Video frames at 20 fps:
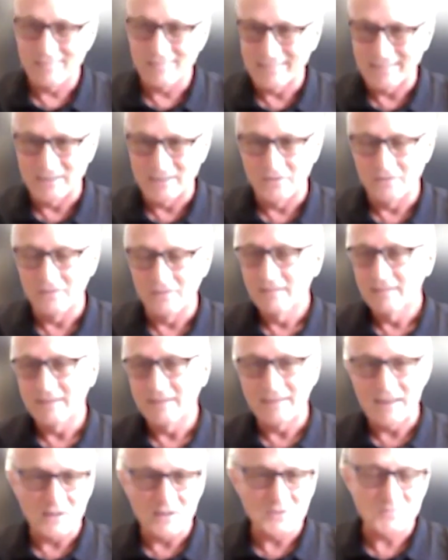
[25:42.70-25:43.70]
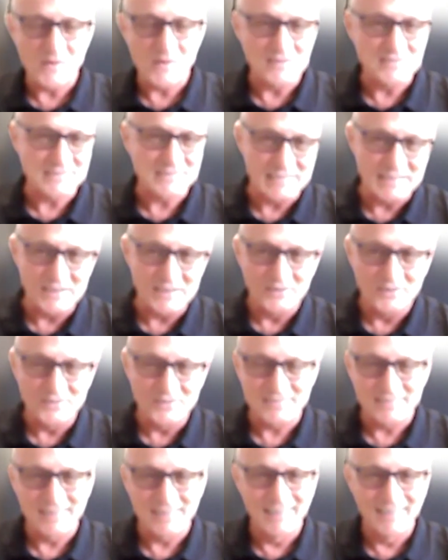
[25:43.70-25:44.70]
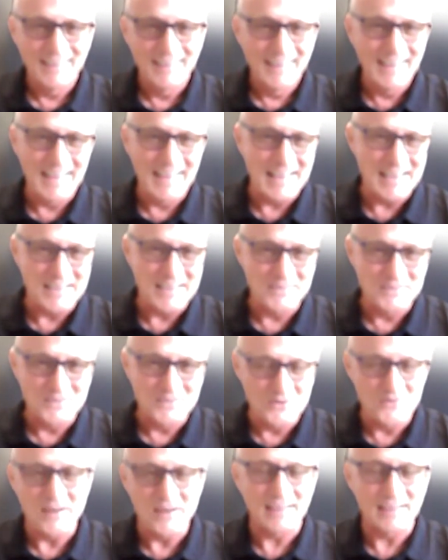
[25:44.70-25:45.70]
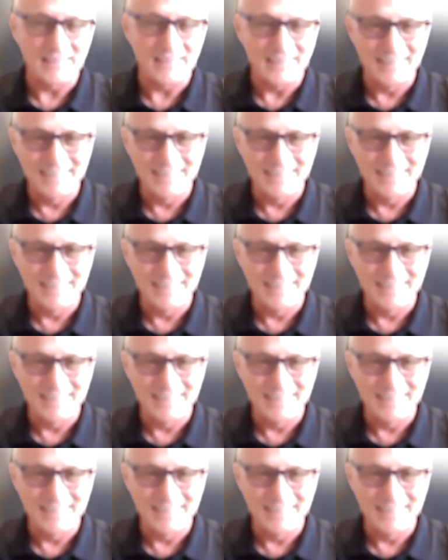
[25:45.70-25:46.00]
the downspouts leaders in New England?